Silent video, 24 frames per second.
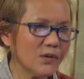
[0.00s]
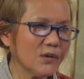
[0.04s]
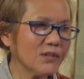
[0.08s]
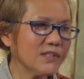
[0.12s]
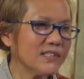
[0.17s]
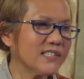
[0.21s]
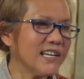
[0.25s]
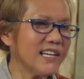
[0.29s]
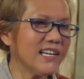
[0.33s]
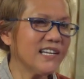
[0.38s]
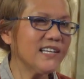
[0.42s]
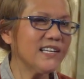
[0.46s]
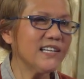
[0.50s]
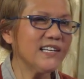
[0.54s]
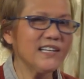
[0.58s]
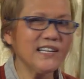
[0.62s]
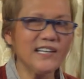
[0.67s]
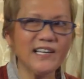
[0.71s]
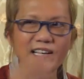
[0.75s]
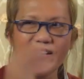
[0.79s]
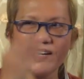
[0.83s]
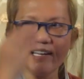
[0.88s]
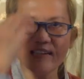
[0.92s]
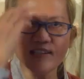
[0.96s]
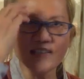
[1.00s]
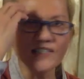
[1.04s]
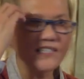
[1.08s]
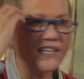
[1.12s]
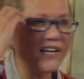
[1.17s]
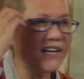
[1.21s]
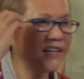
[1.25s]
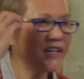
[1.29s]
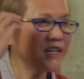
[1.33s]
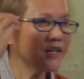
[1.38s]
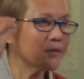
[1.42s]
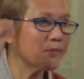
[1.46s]
containing like
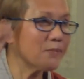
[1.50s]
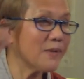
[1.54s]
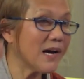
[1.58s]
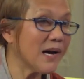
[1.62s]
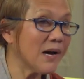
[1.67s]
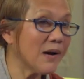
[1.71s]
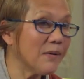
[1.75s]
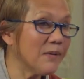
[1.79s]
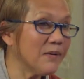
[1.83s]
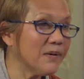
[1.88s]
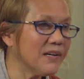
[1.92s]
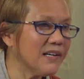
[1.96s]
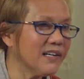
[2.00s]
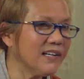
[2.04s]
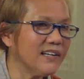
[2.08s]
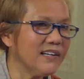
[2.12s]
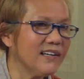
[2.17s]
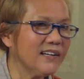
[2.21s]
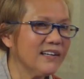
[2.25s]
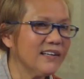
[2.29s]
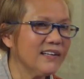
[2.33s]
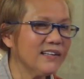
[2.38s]
psychic power,